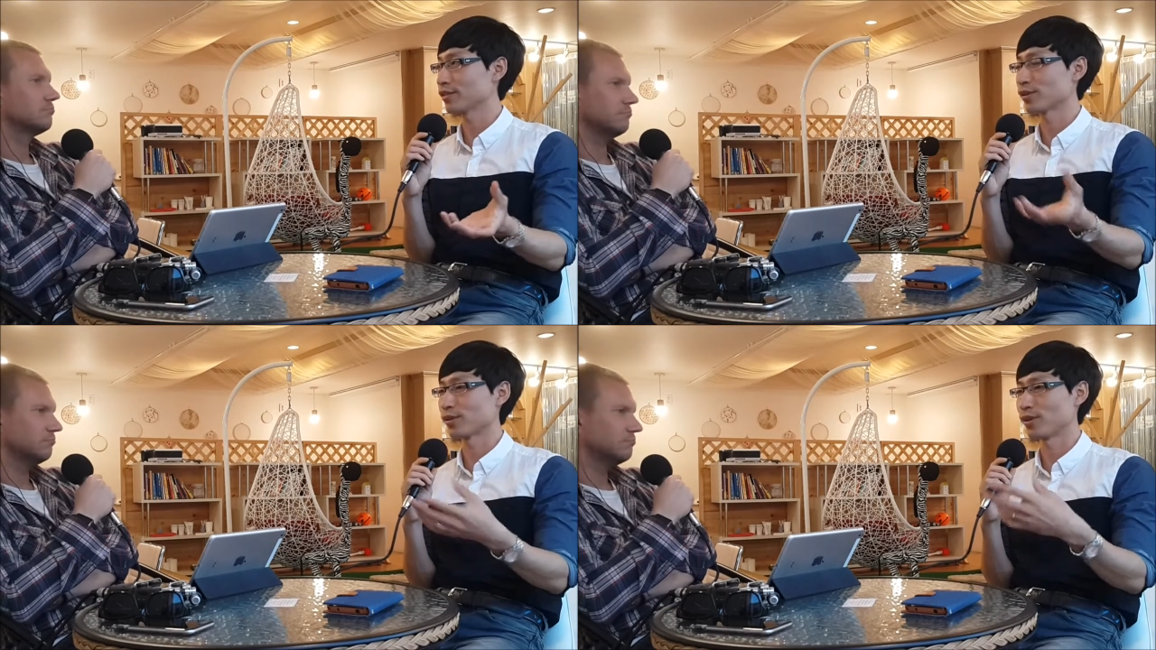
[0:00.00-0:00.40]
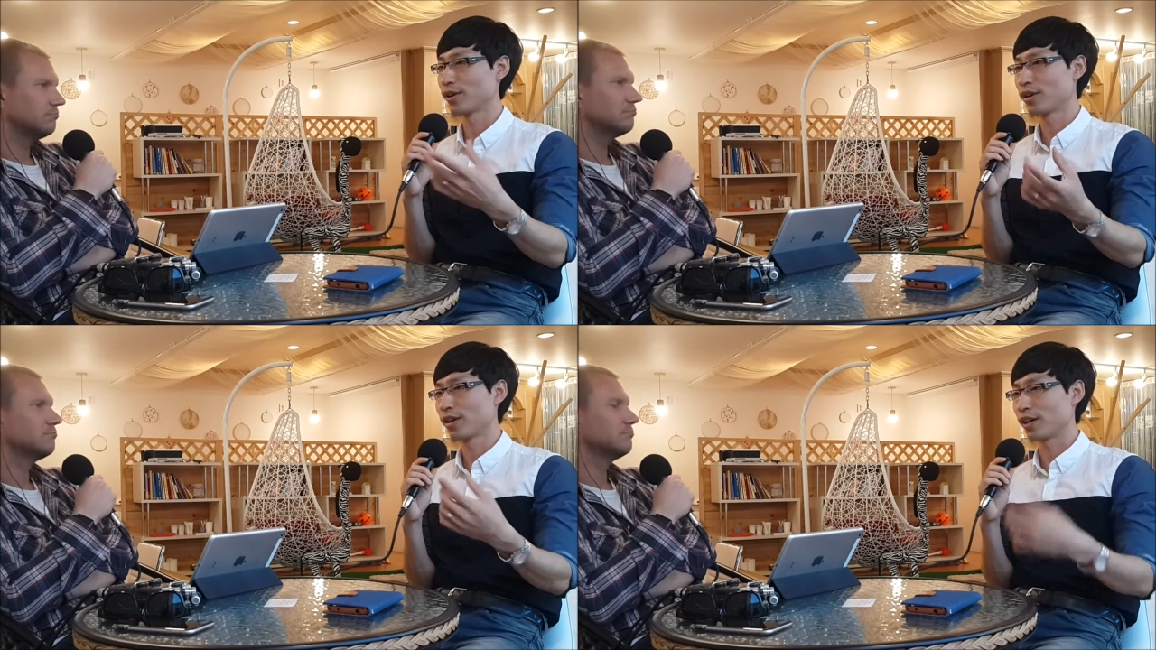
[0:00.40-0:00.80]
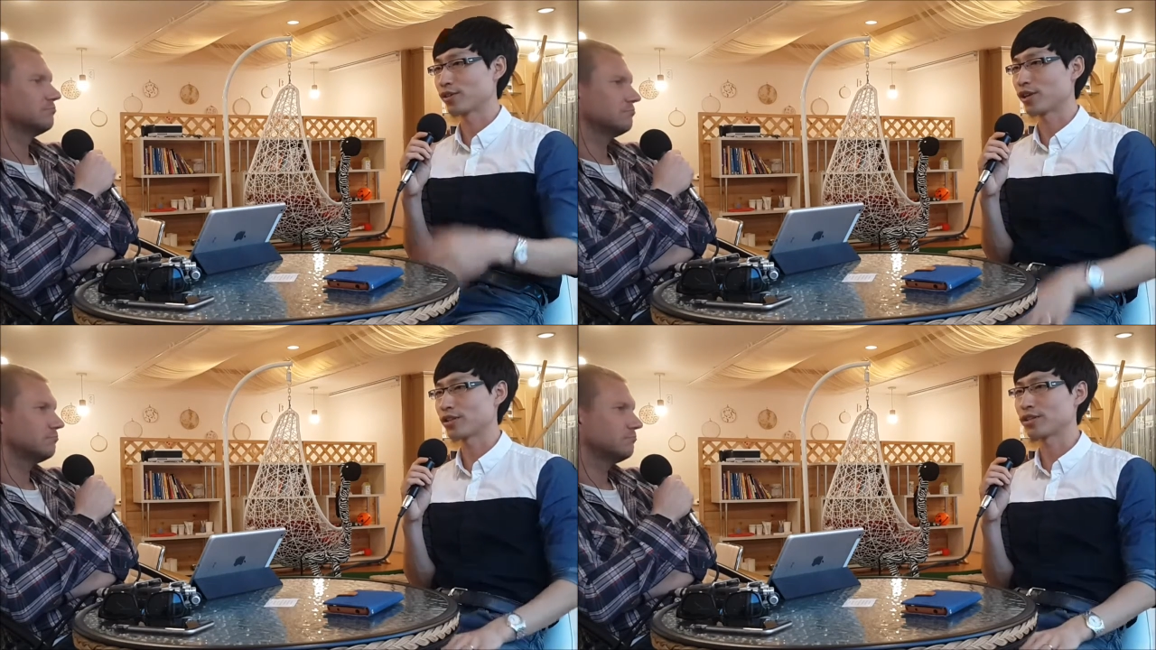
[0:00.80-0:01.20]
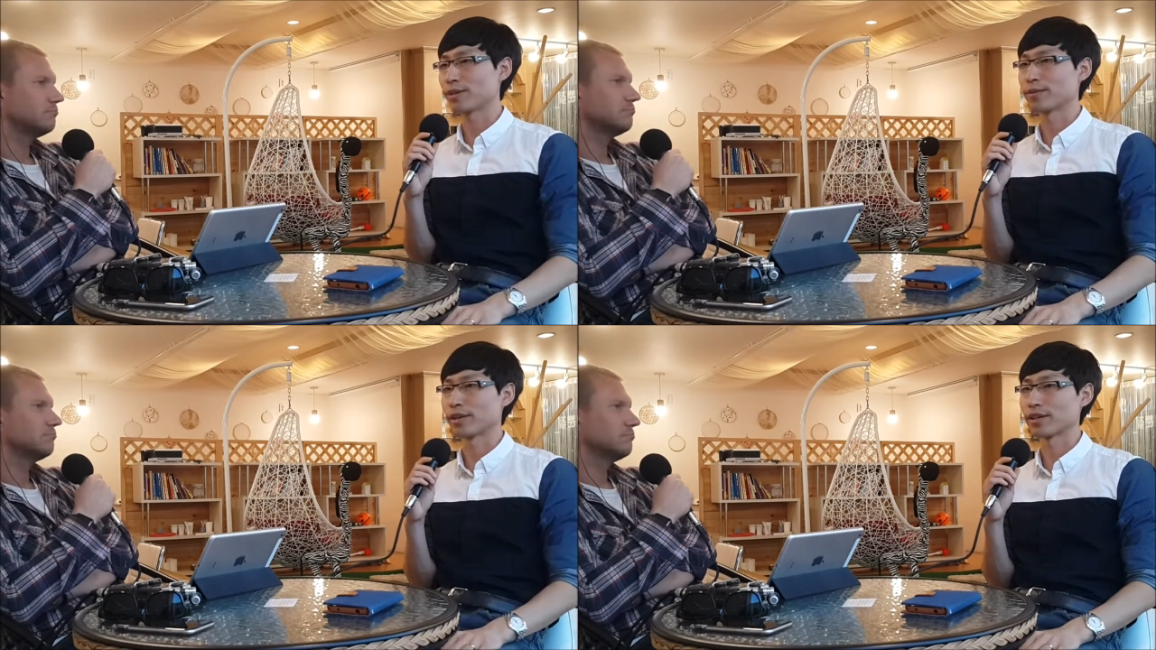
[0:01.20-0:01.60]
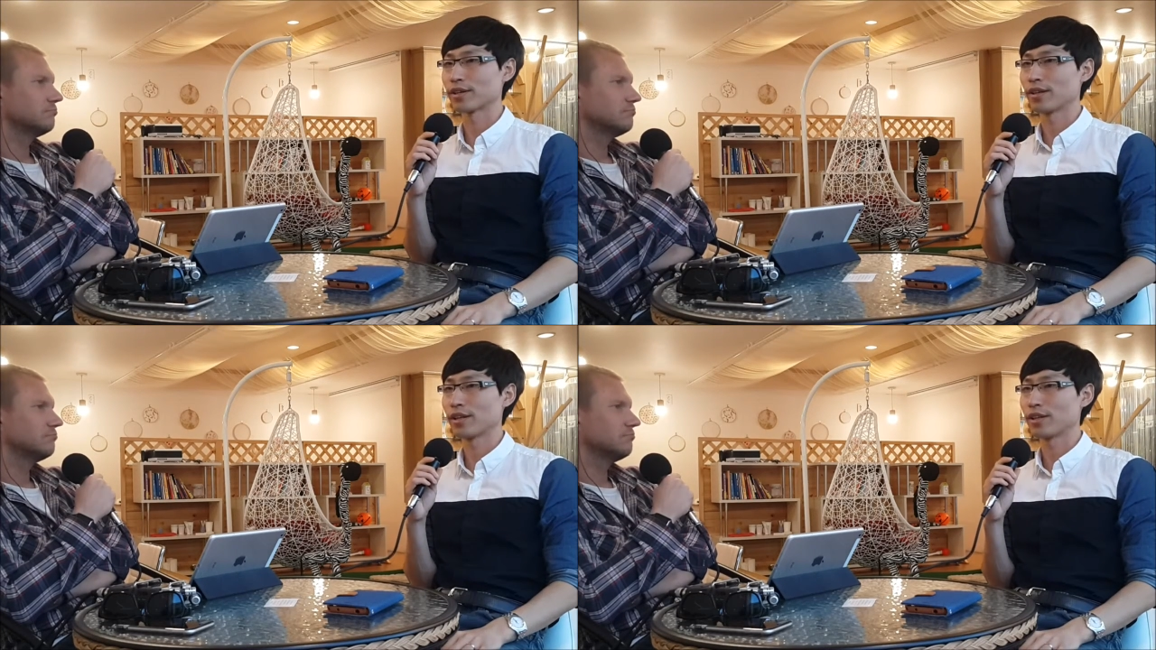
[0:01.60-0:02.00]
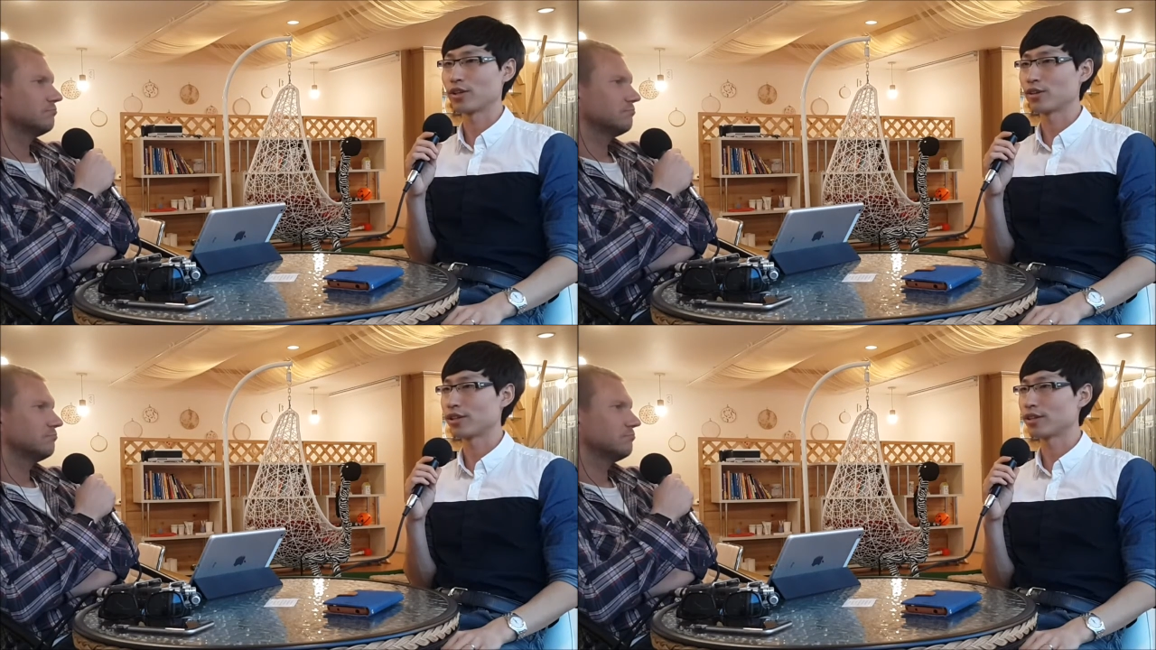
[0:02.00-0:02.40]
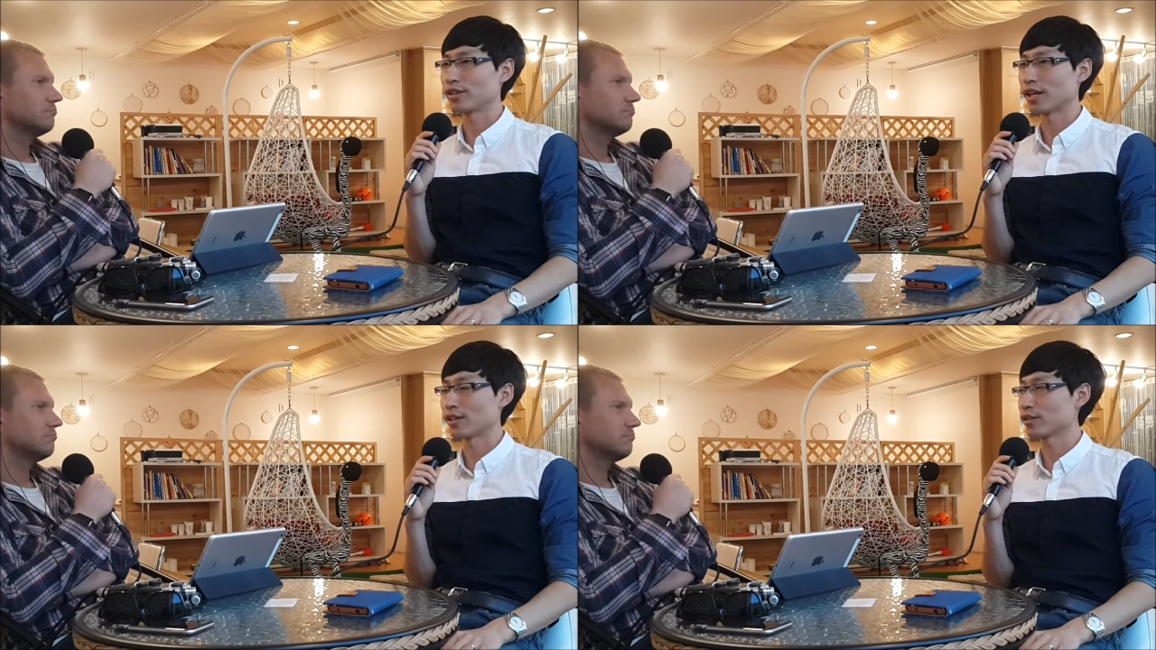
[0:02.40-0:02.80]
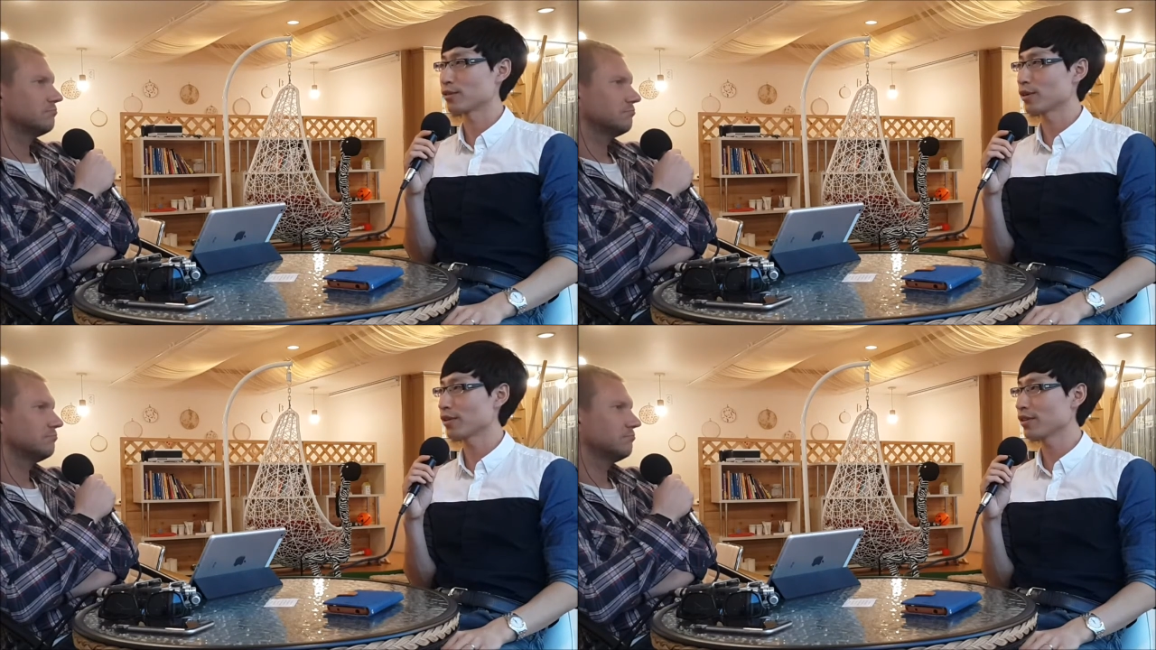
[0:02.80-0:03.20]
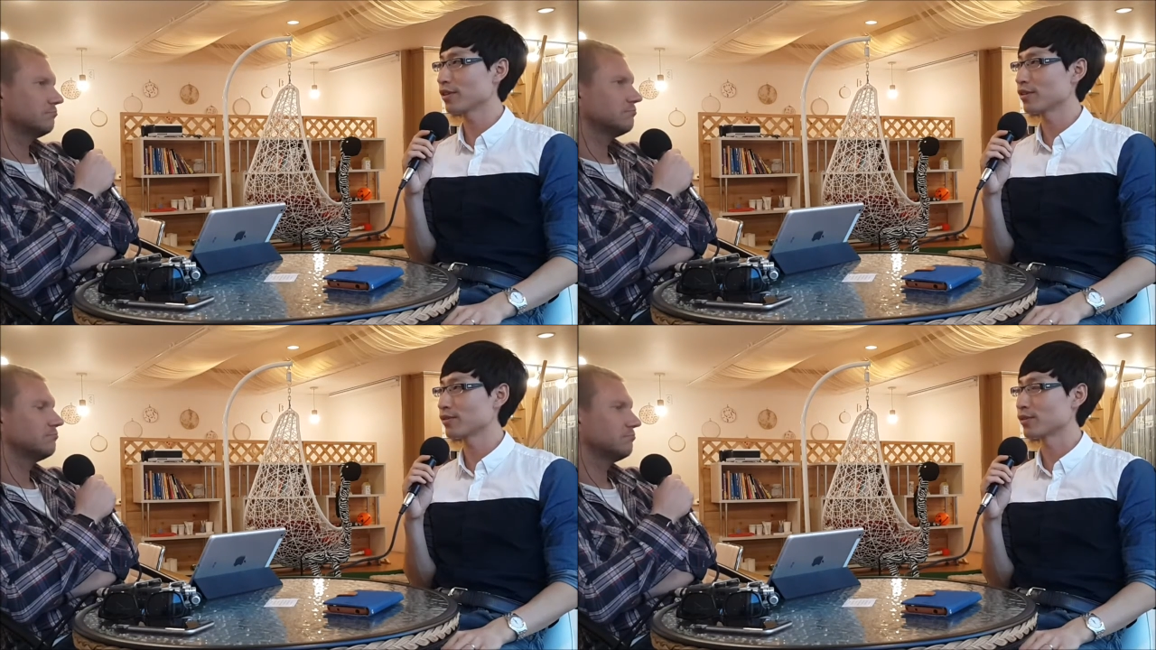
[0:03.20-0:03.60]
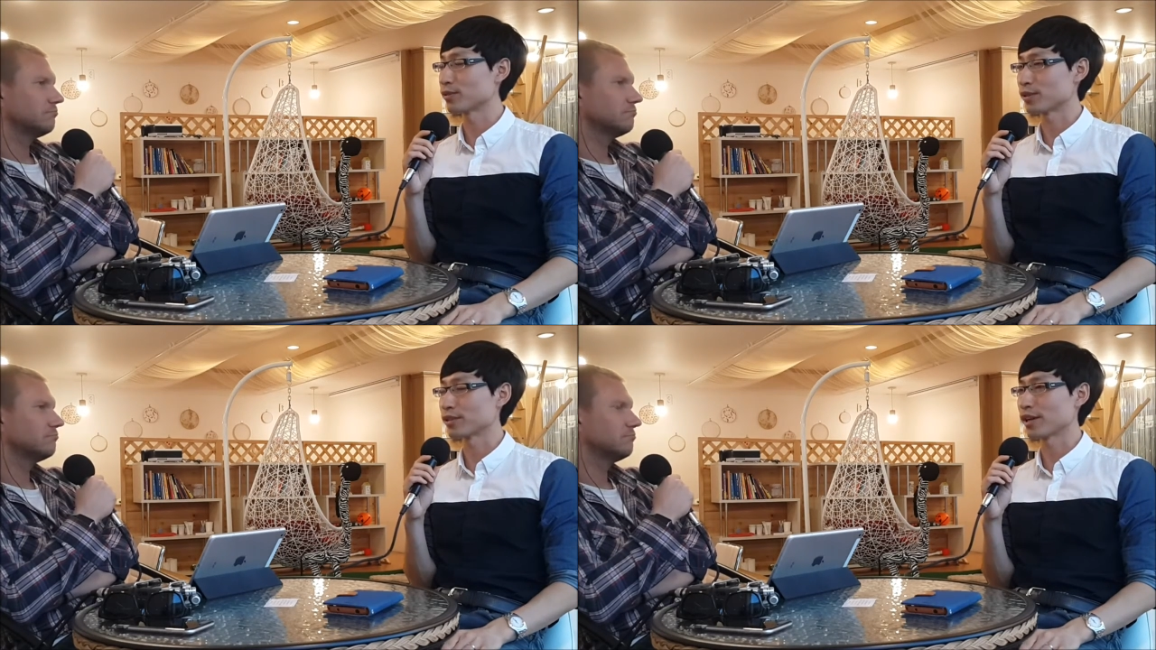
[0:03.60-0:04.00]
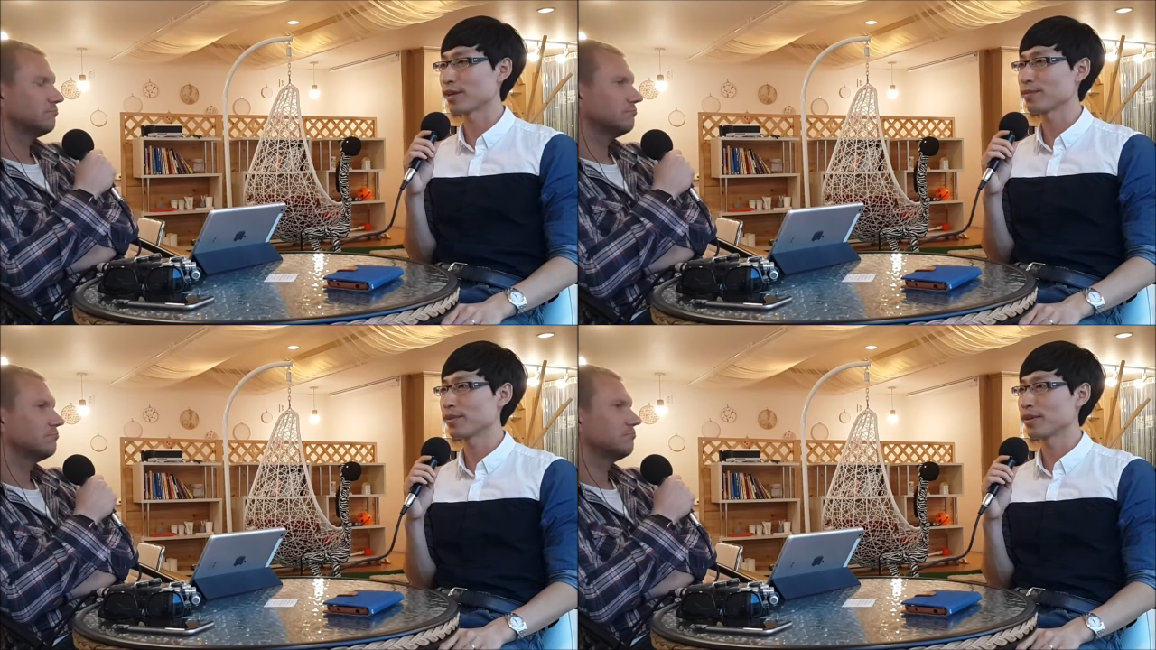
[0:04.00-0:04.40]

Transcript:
Speaker 1: So I charged them like thirty dollars a month for the first time.